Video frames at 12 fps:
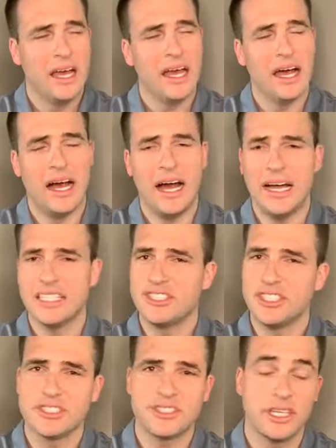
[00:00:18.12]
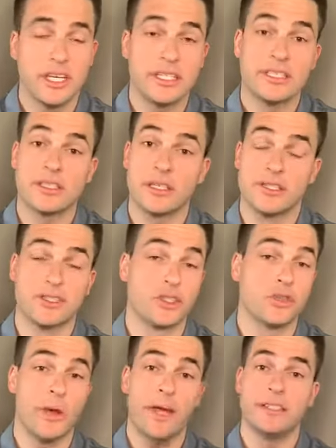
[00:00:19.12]
it's a
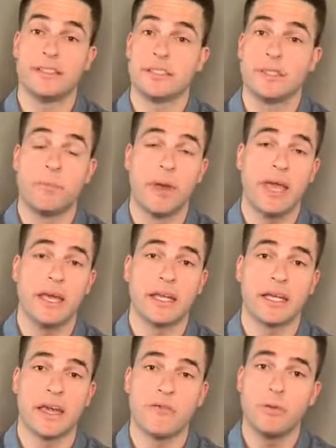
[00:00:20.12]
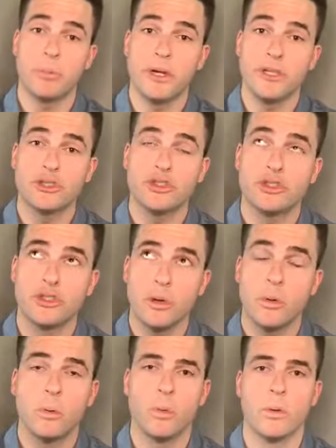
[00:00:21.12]
craze, it's a panic. Everybody is so
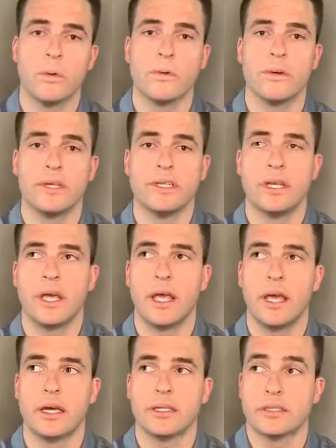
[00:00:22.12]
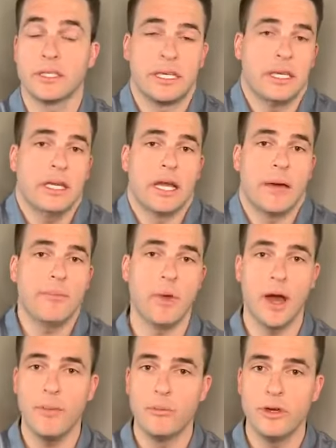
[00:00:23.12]
worried. And again,
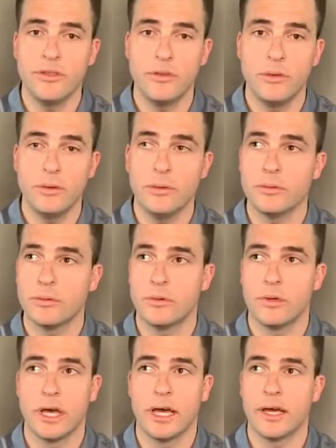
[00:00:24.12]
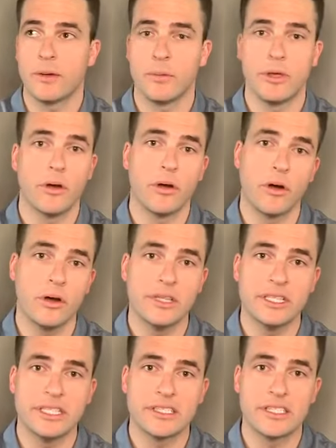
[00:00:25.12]
I'm with you. We are all in
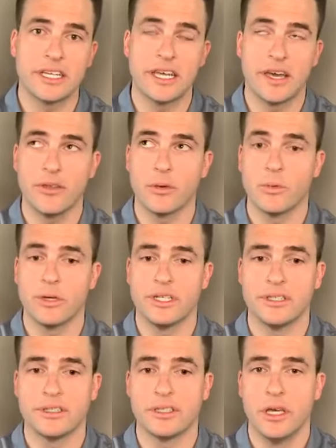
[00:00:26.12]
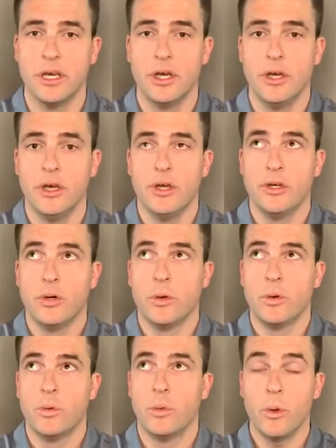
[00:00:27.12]
this together.
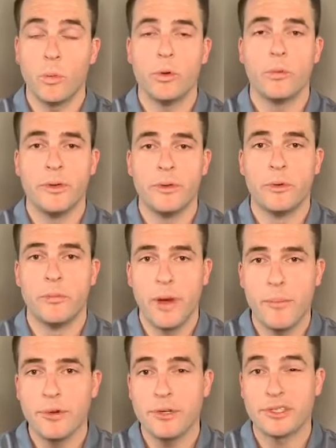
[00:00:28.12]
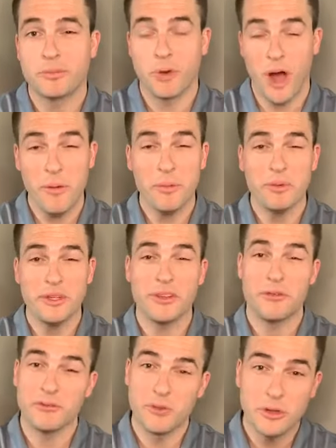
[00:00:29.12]
What will be remembered as probably the
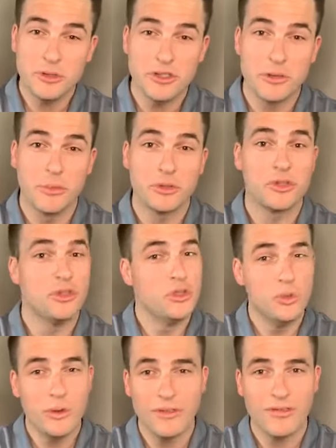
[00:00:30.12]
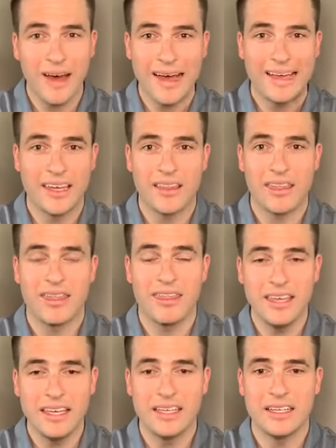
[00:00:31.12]
first and most unifying
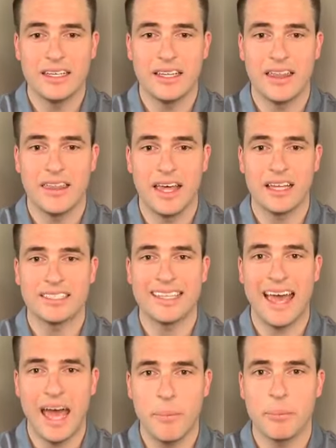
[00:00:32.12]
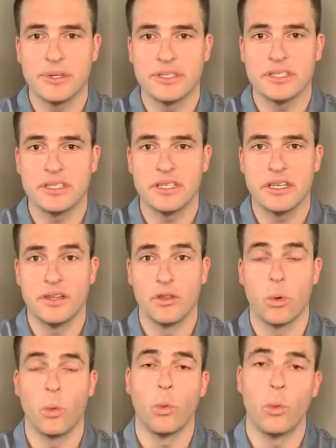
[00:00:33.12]
thing that has happened in the
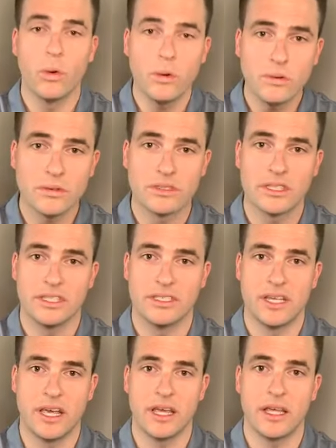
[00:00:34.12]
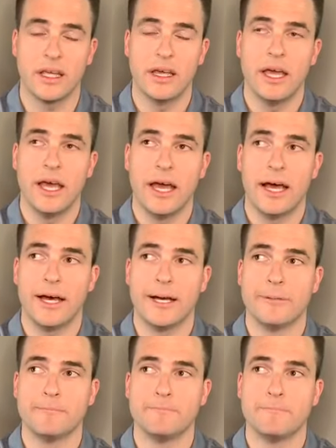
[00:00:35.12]
world today.
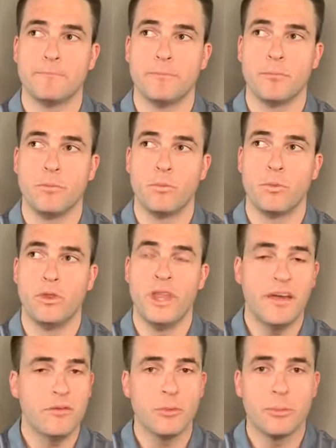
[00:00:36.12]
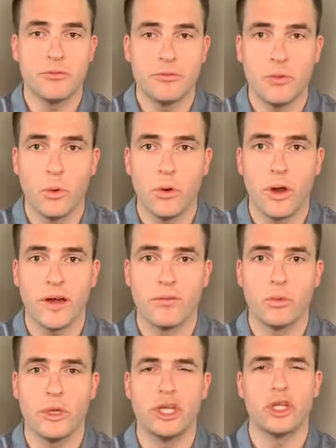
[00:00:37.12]
Never before have
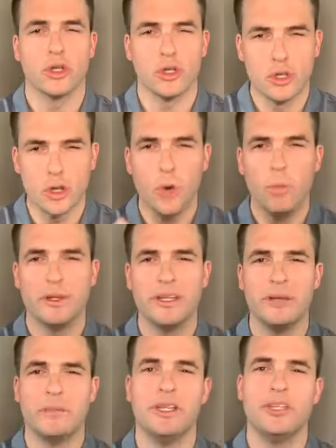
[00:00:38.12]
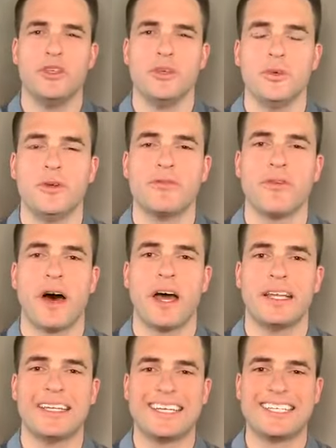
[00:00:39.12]
we globally been unified
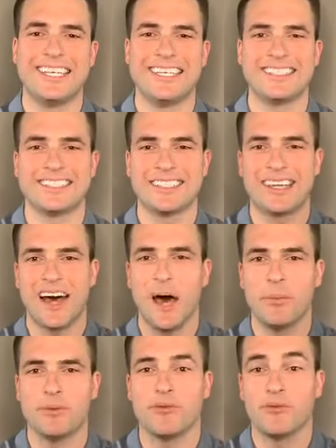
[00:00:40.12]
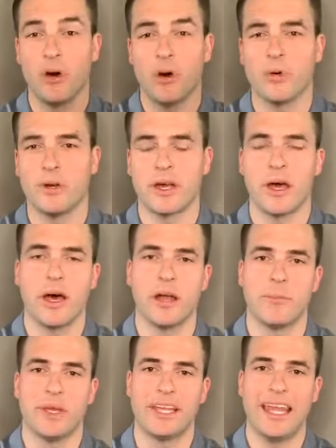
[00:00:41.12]
against a common foe and a
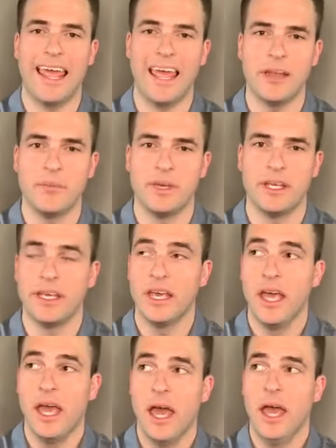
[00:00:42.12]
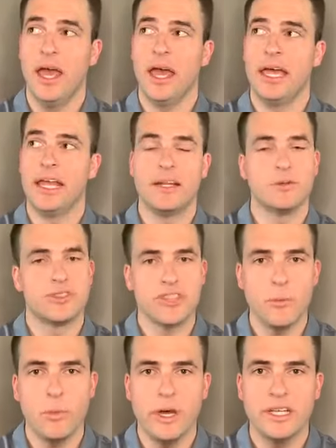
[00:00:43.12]
common enemy. And in some
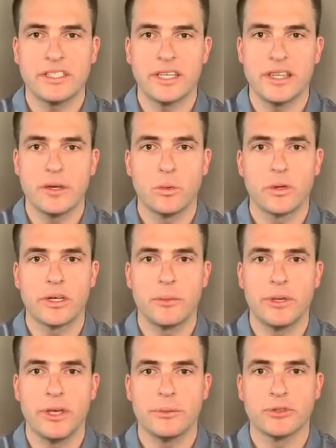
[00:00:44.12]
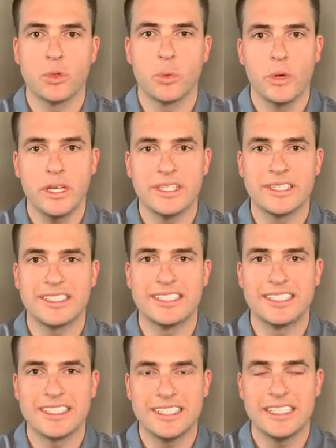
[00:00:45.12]
ways, I think we're going to be able to witness and
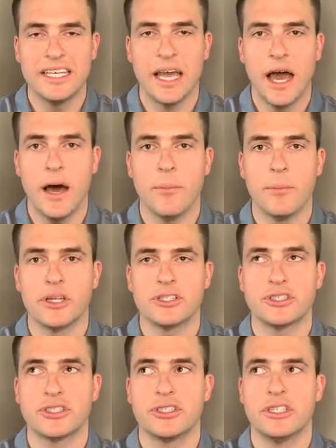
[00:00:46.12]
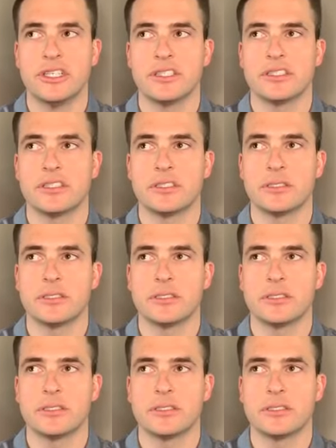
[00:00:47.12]
see how much this